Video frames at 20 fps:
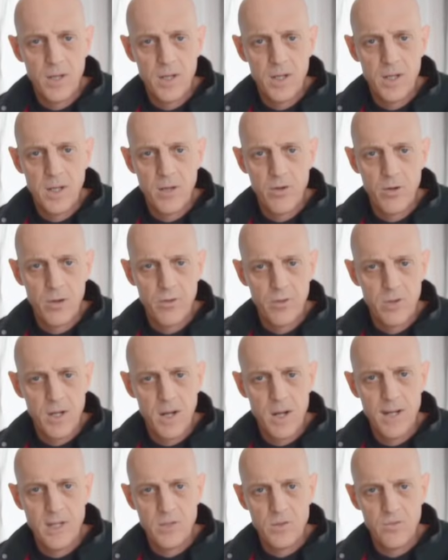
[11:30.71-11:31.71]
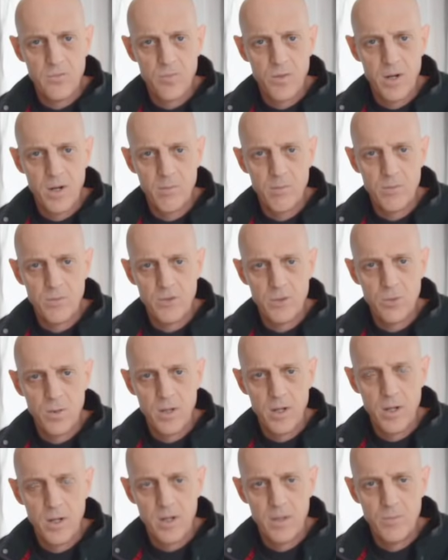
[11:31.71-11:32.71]
blood or other kinds of problems
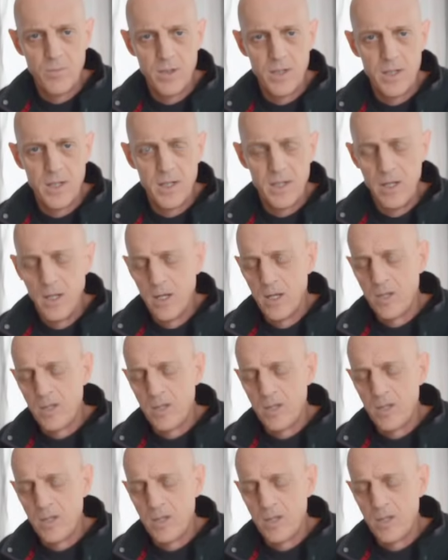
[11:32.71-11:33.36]
going on in the blood.